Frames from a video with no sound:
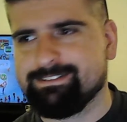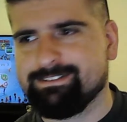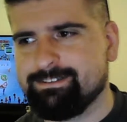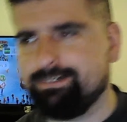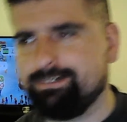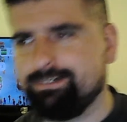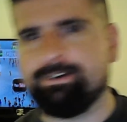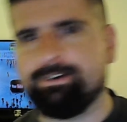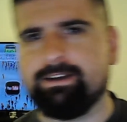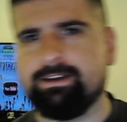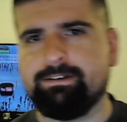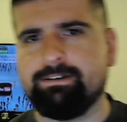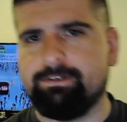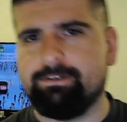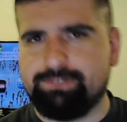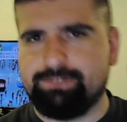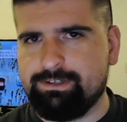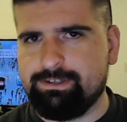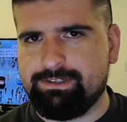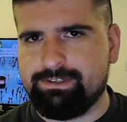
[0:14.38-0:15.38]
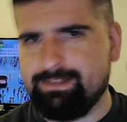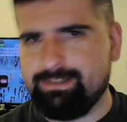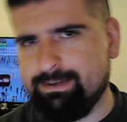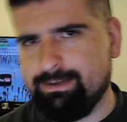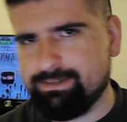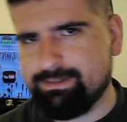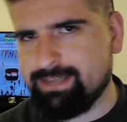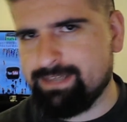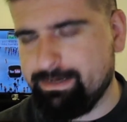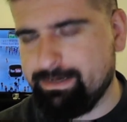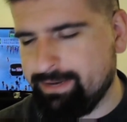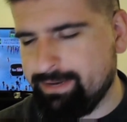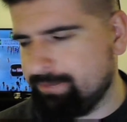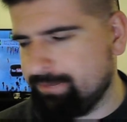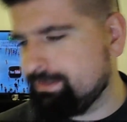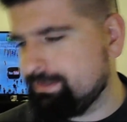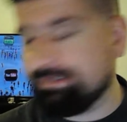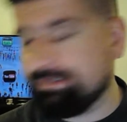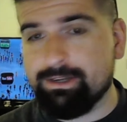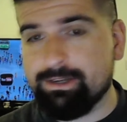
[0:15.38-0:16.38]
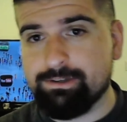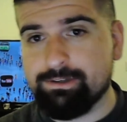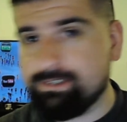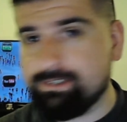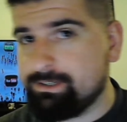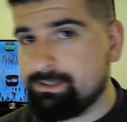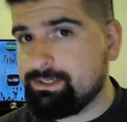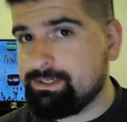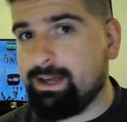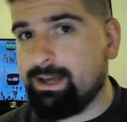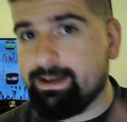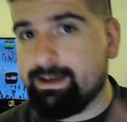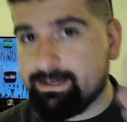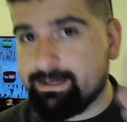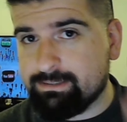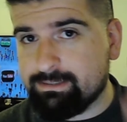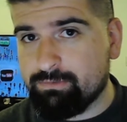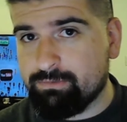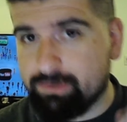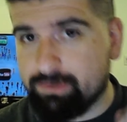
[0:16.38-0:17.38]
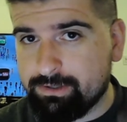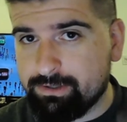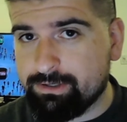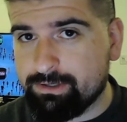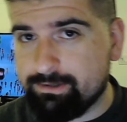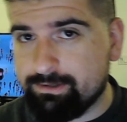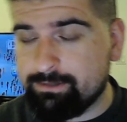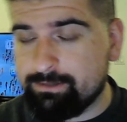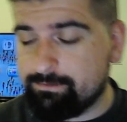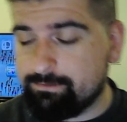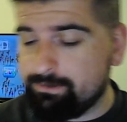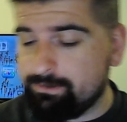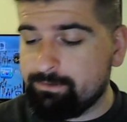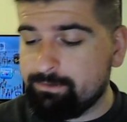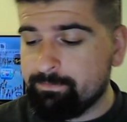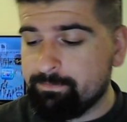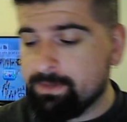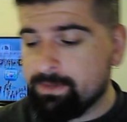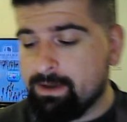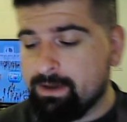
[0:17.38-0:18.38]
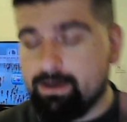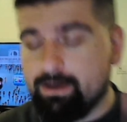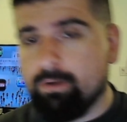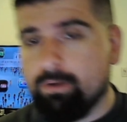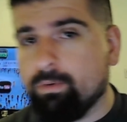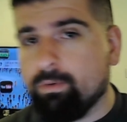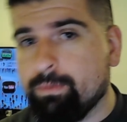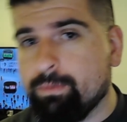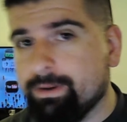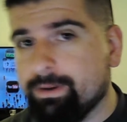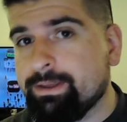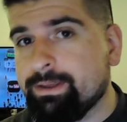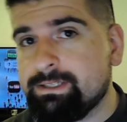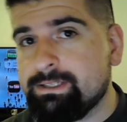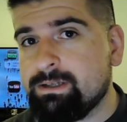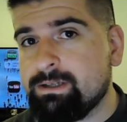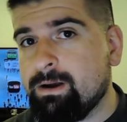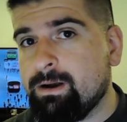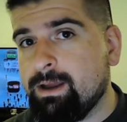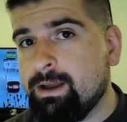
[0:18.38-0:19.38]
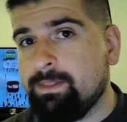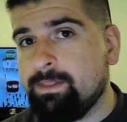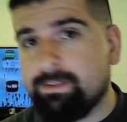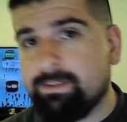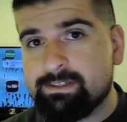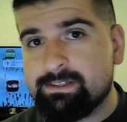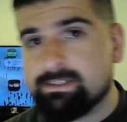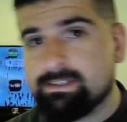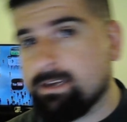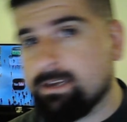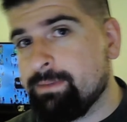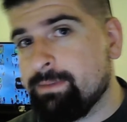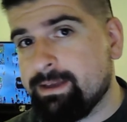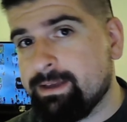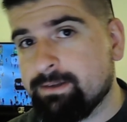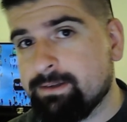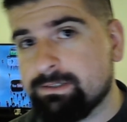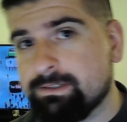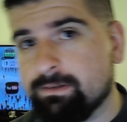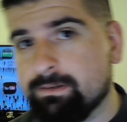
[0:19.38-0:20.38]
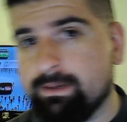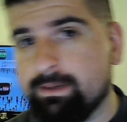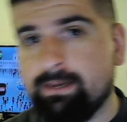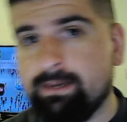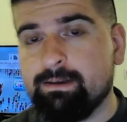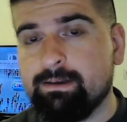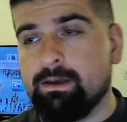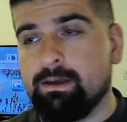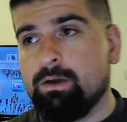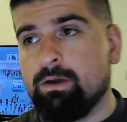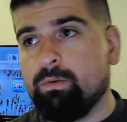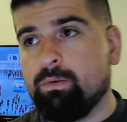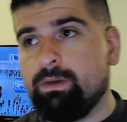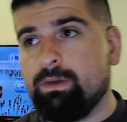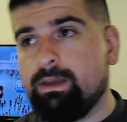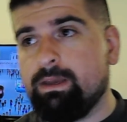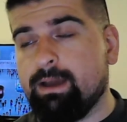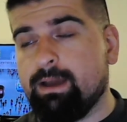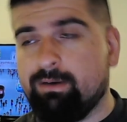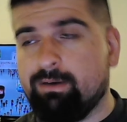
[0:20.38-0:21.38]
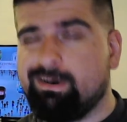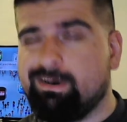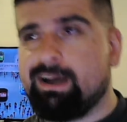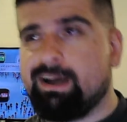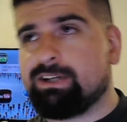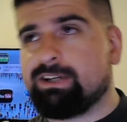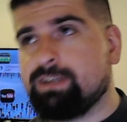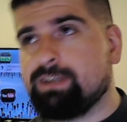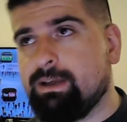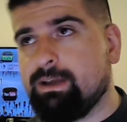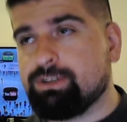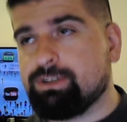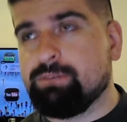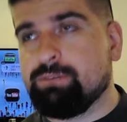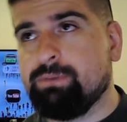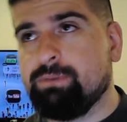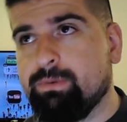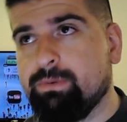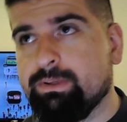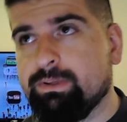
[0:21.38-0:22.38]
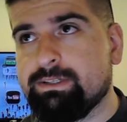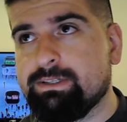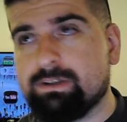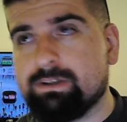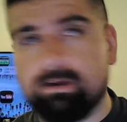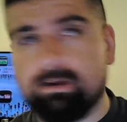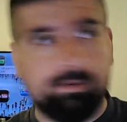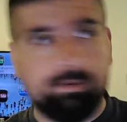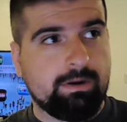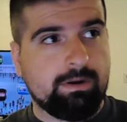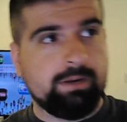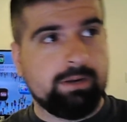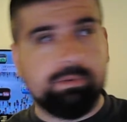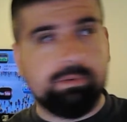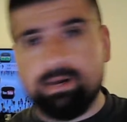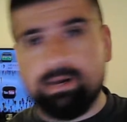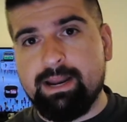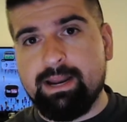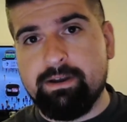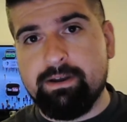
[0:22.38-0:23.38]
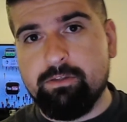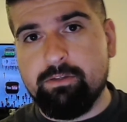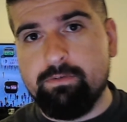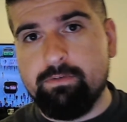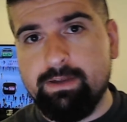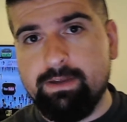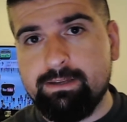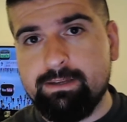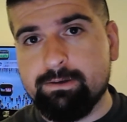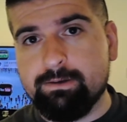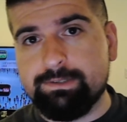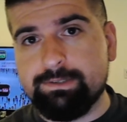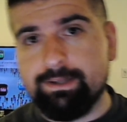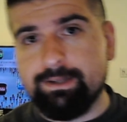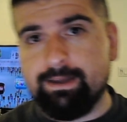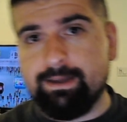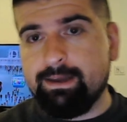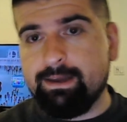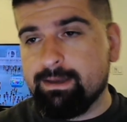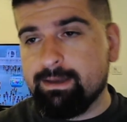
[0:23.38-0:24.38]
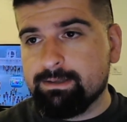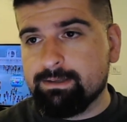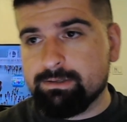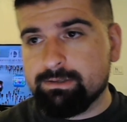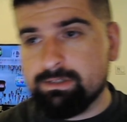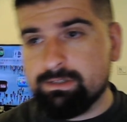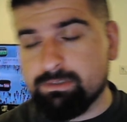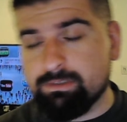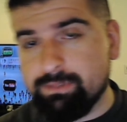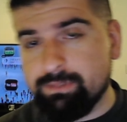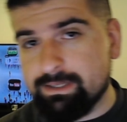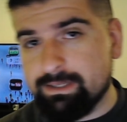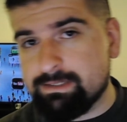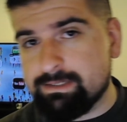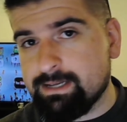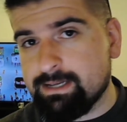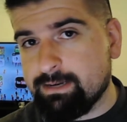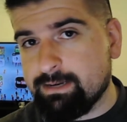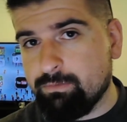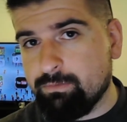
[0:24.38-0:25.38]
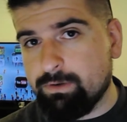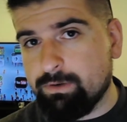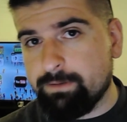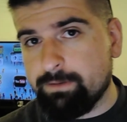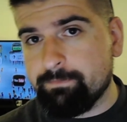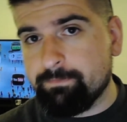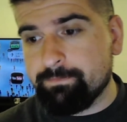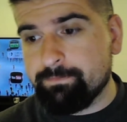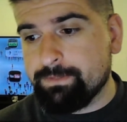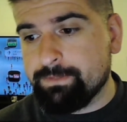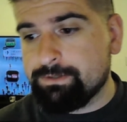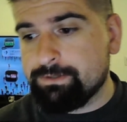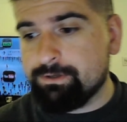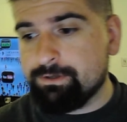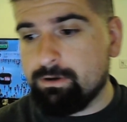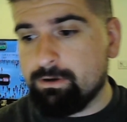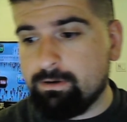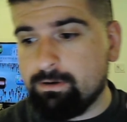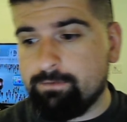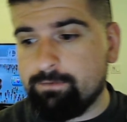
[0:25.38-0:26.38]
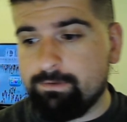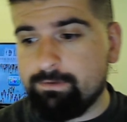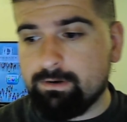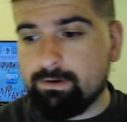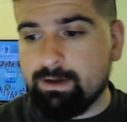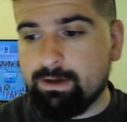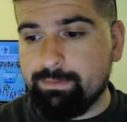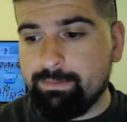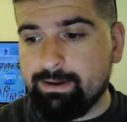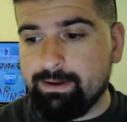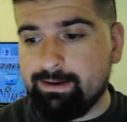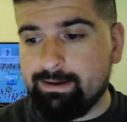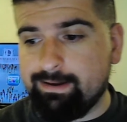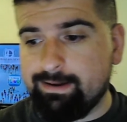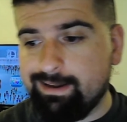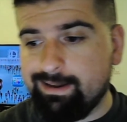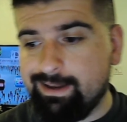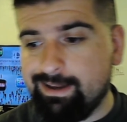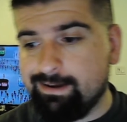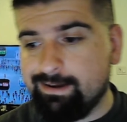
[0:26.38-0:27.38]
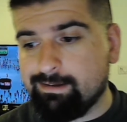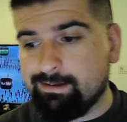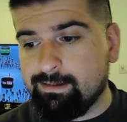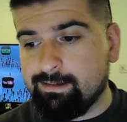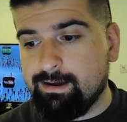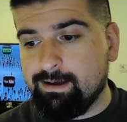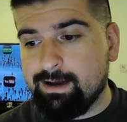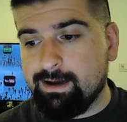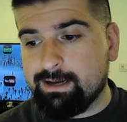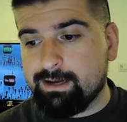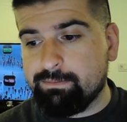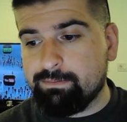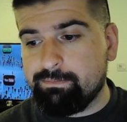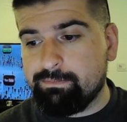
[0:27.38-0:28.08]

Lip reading: Okay, no, seriously, that was kind of bad. But no, seriously, I got some really good news for you. We're really sorry that this is coming out so late. Actually, I shouldn't be really sorry. We already put out another video today, so this will be the second one. So if you're up at 8 o'clock